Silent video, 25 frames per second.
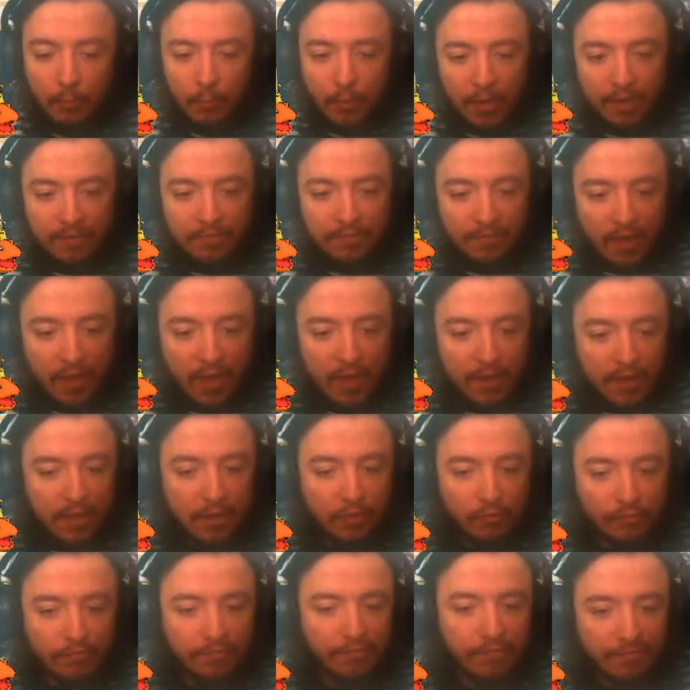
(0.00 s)
And when I sign
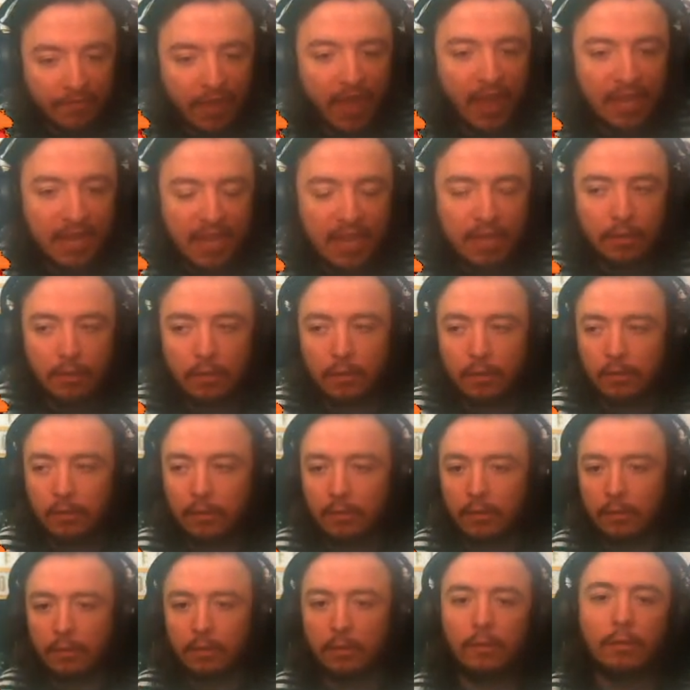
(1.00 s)
in, it doesn't sign in.
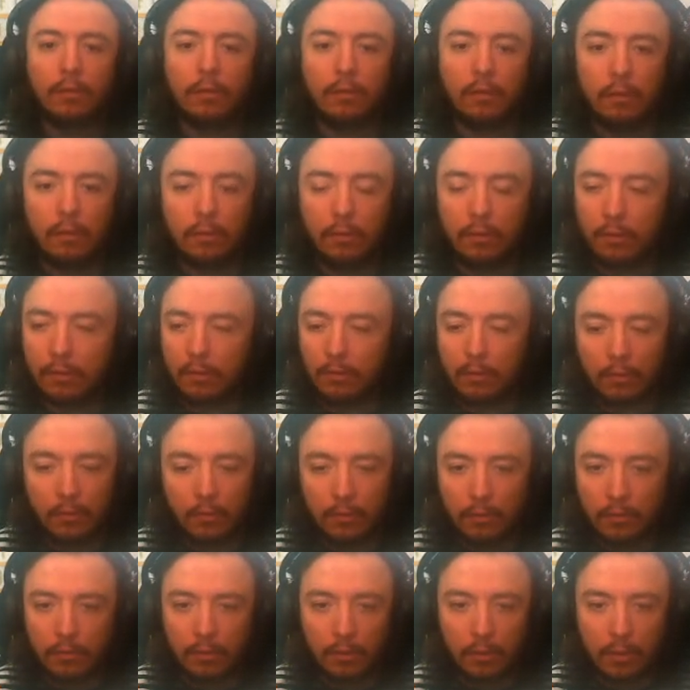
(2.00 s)

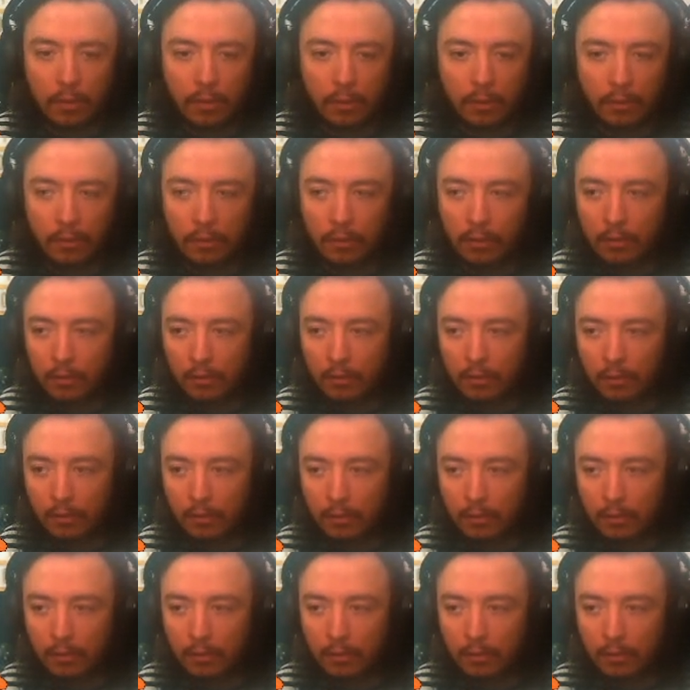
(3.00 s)
Ugh.